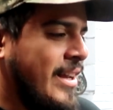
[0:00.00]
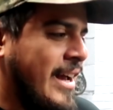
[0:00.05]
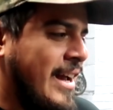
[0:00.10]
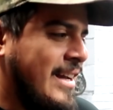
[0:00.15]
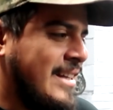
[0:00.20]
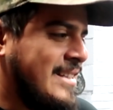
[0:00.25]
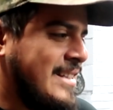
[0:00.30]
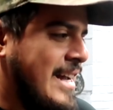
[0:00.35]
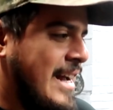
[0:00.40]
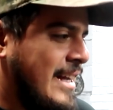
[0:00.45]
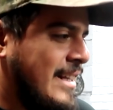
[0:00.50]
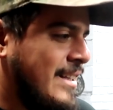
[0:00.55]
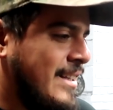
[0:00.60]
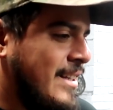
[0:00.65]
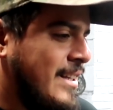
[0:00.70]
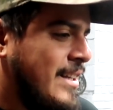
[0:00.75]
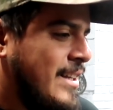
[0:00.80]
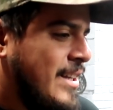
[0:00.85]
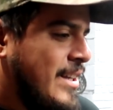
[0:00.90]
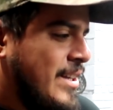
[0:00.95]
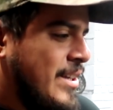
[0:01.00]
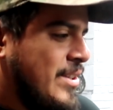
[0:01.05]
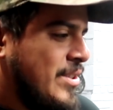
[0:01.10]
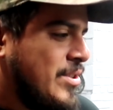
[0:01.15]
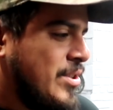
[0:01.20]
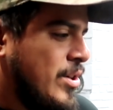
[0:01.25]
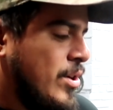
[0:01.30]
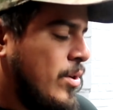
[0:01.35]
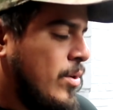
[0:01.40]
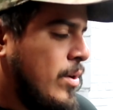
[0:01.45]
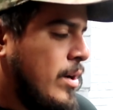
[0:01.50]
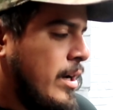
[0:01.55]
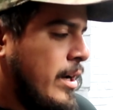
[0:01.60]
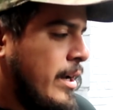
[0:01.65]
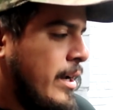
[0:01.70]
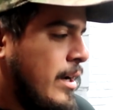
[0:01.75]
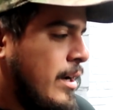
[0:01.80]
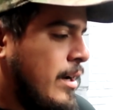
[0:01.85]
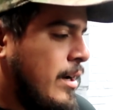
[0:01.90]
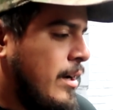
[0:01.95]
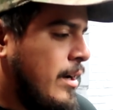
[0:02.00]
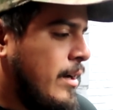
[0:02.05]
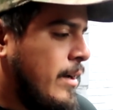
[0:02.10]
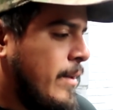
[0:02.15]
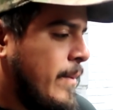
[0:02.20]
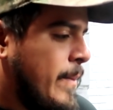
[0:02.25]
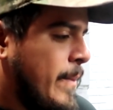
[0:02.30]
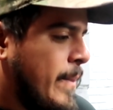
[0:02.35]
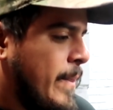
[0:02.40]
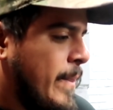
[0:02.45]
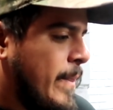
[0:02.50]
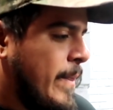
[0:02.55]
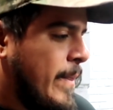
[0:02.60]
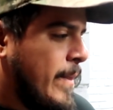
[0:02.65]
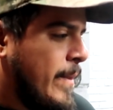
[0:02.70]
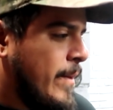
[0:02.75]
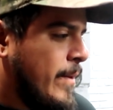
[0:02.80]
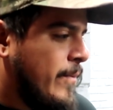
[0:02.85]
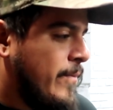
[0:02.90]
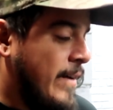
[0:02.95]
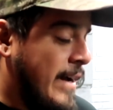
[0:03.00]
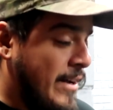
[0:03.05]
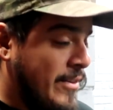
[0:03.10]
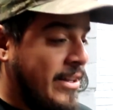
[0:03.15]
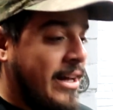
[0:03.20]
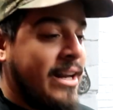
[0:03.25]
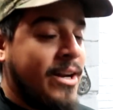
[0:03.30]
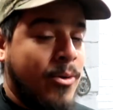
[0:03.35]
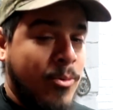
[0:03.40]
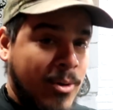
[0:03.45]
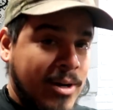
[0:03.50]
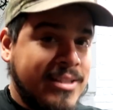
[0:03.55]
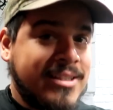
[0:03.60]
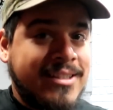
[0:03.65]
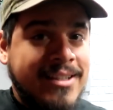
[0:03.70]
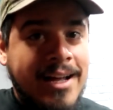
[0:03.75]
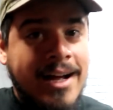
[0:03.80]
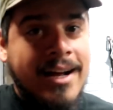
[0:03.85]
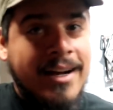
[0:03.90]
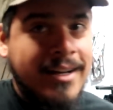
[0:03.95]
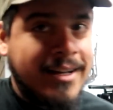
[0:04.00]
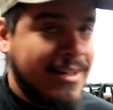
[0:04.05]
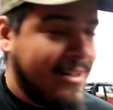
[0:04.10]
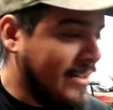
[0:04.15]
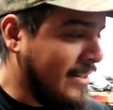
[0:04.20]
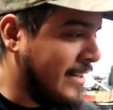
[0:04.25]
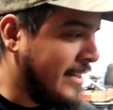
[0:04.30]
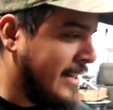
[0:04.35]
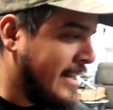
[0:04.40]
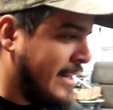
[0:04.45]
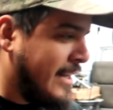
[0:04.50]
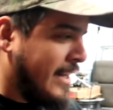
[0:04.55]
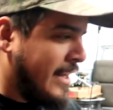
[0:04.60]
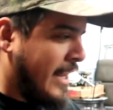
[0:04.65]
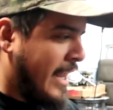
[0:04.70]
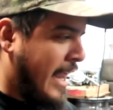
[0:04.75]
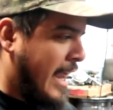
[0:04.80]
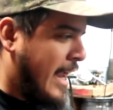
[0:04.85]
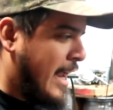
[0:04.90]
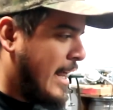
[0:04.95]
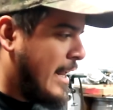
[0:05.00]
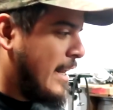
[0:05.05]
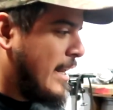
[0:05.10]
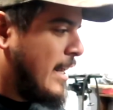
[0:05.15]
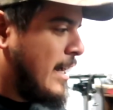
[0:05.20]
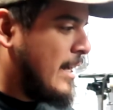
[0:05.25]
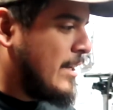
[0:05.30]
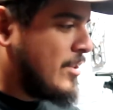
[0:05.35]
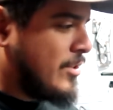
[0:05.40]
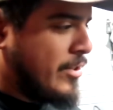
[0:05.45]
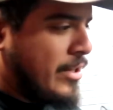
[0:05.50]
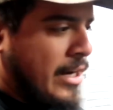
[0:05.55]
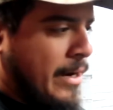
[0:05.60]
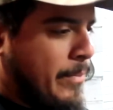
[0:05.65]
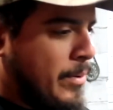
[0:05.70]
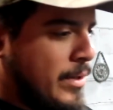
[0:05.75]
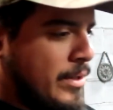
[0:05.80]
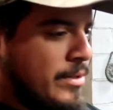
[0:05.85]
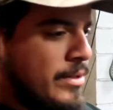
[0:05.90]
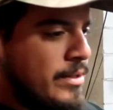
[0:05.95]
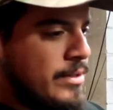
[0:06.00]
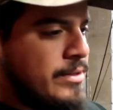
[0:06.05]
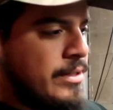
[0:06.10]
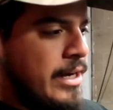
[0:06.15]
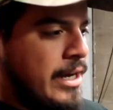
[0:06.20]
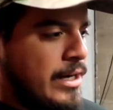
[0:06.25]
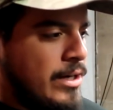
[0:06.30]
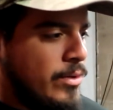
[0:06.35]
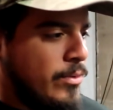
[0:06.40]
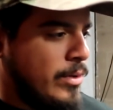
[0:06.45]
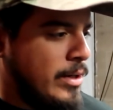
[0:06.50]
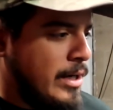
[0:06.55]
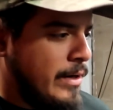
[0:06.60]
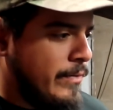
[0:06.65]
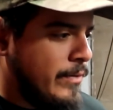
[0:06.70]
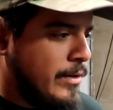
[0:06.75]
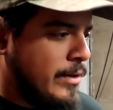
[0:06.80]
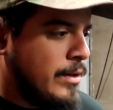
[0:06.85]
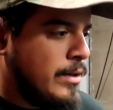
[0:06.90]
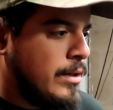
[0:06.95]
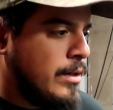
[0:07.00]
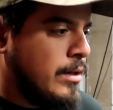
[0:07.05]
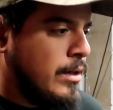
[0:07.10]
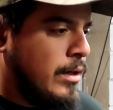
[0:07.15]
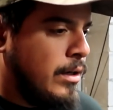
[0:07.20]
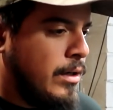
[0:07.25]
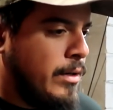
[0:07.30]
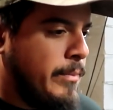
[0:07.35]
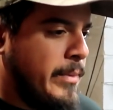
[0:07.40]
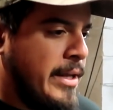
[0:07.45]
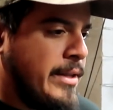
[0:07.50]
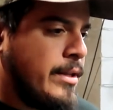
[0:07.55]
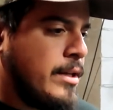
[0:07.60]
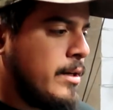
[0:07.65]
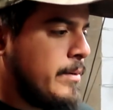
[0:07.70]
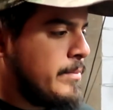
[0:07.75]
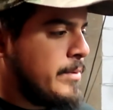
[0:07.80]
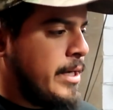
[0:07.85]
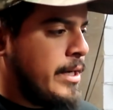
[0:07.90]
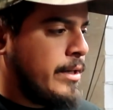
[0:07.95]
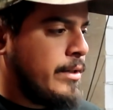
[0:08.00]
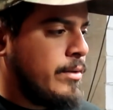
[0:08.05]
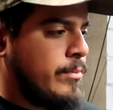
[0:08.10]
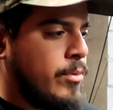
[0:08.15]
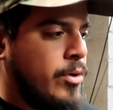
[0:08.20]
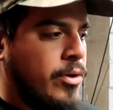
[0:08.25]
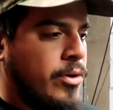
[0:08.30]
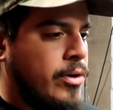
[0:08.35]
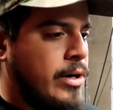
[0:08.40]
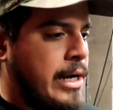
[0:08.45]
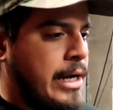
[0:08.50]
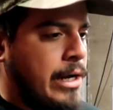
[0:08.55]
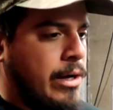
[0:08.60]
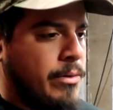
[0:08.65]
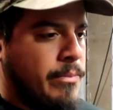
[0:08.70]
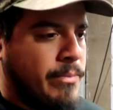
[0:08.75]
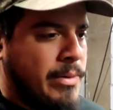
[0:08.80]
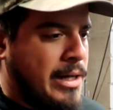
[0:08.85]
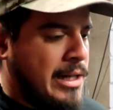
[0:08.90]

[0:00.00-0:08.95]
Yeah, exactly. So I found out it was a knock, and so then I put it to the side or whatever. Ended up taking the motor out